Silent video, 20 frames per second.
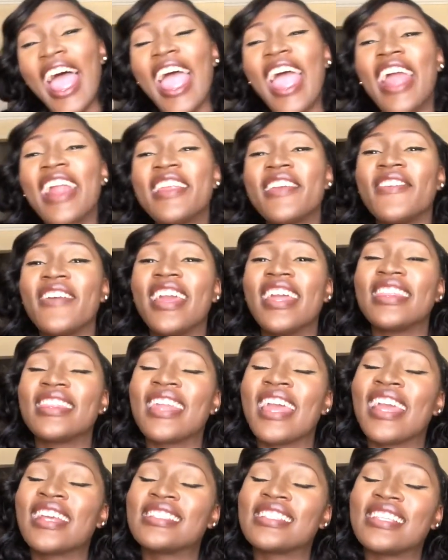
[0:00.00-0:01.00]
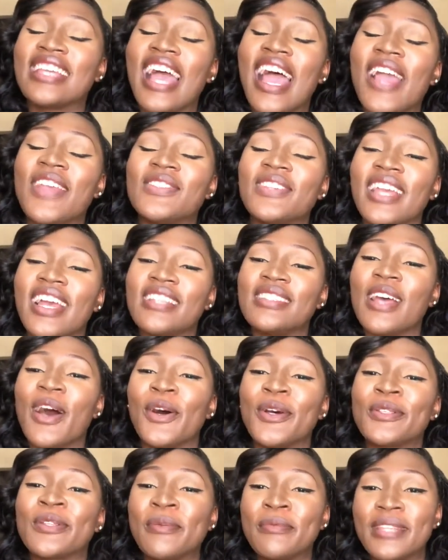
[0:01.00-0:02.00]
Anyway, thanks guys, you guys
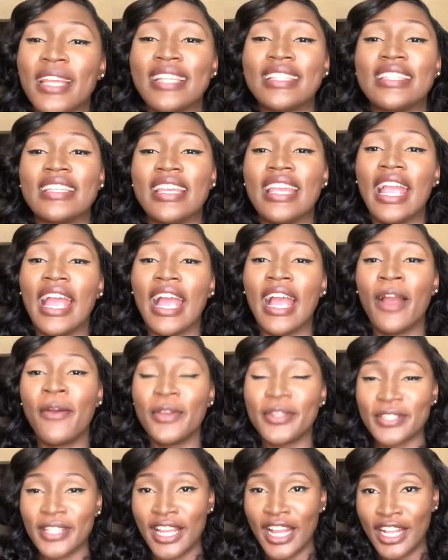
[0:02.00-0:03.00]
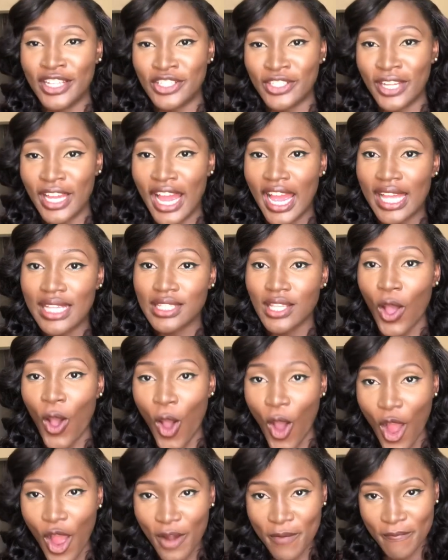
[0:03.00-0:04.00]
are awesome, fantastic. I can't wait to catch you guys
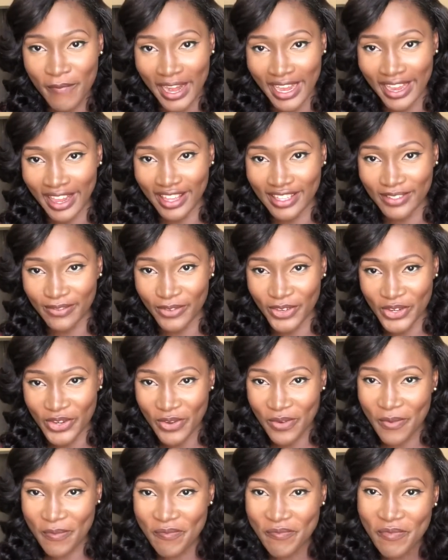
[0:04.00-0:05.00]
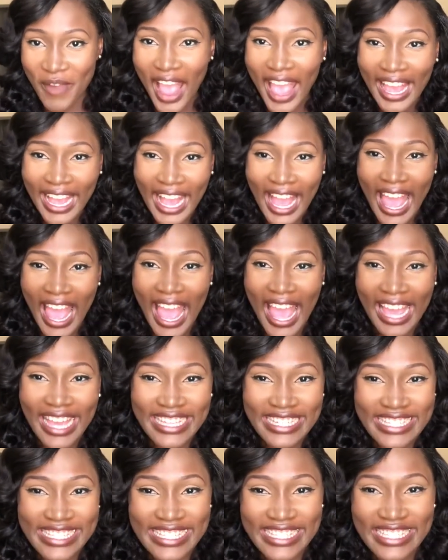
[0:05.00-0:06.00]
on my next video. Bye
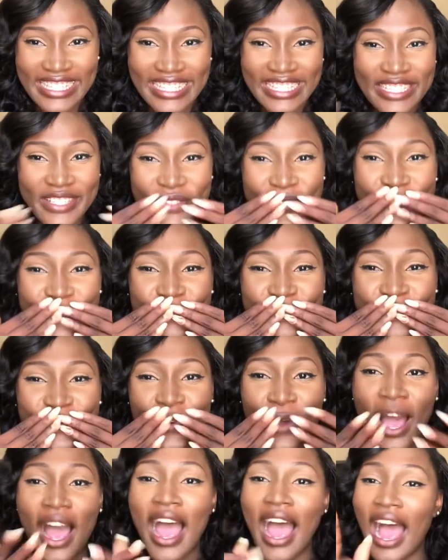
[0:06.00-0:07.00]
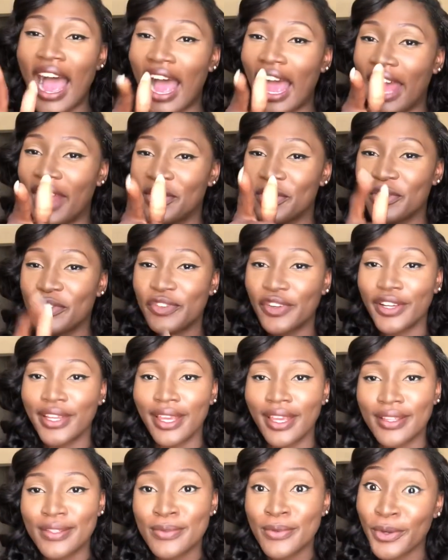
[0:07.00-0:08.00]
guys. Mwah. And don't
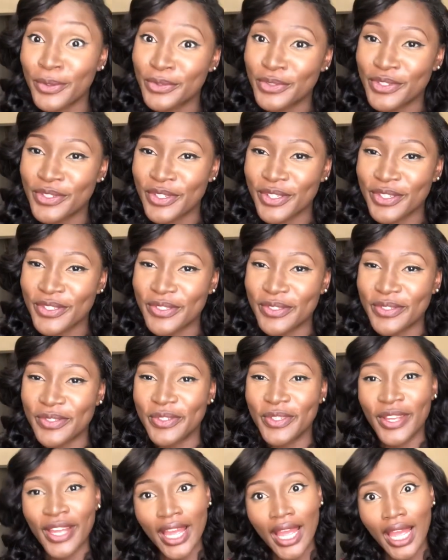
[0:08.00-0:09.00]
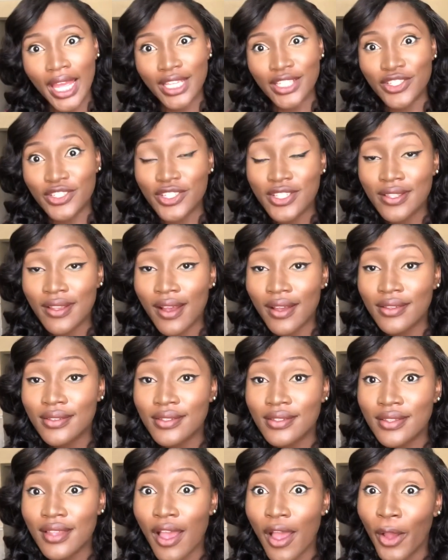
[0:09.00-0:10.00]
forget, what would Jesus do? Is
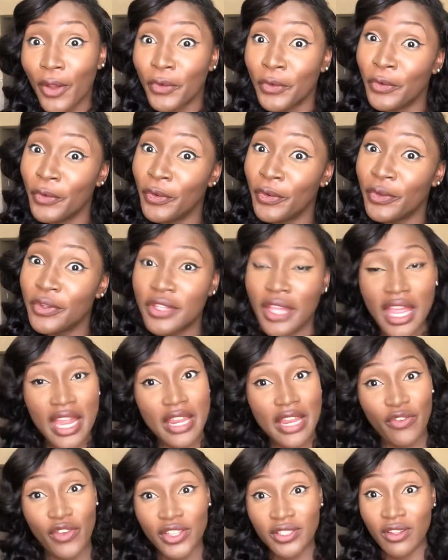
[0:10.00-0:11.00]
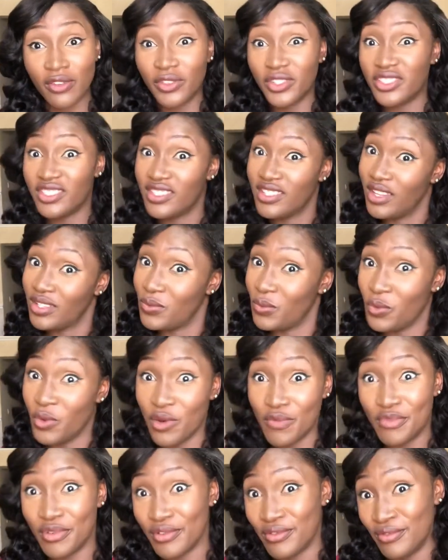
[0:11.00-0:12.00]
Jesus, first of all, Jesus will
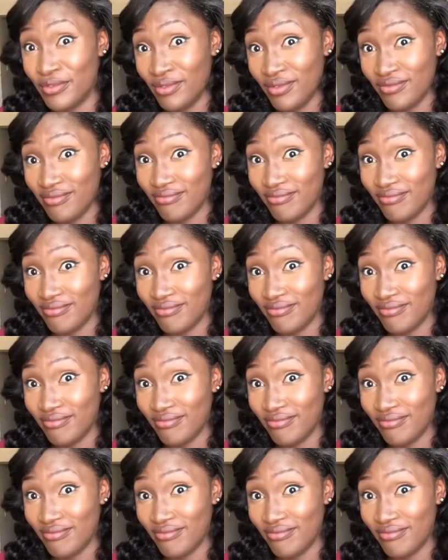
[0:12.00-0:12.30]
not borrow.